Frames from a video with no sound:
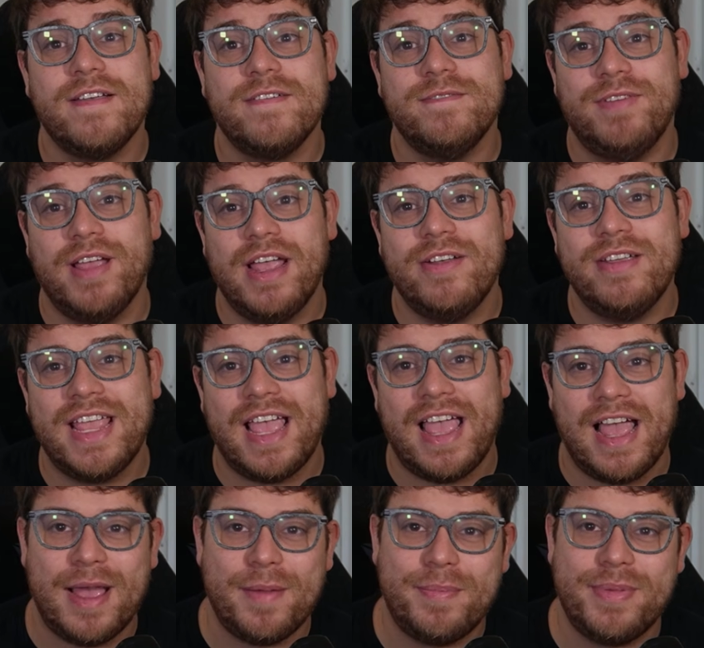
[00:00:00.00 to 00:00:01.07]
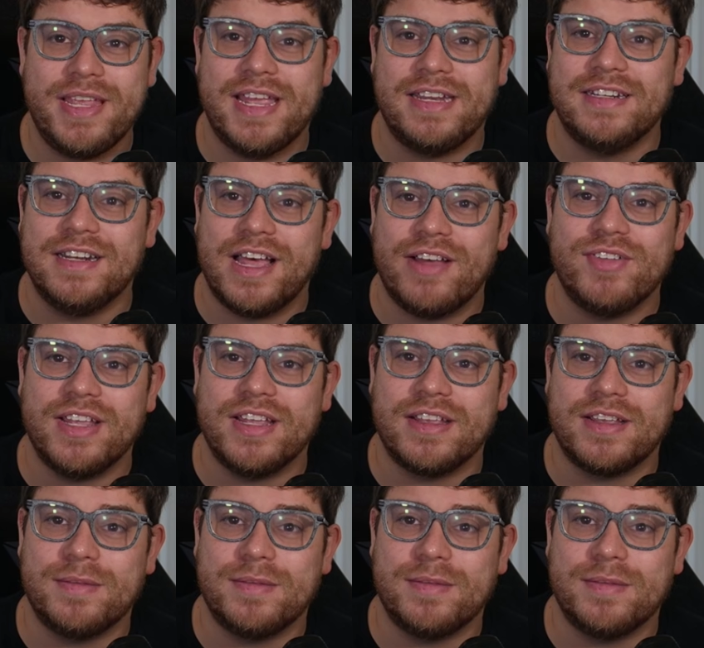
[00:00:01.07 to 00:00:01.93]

very happy and loving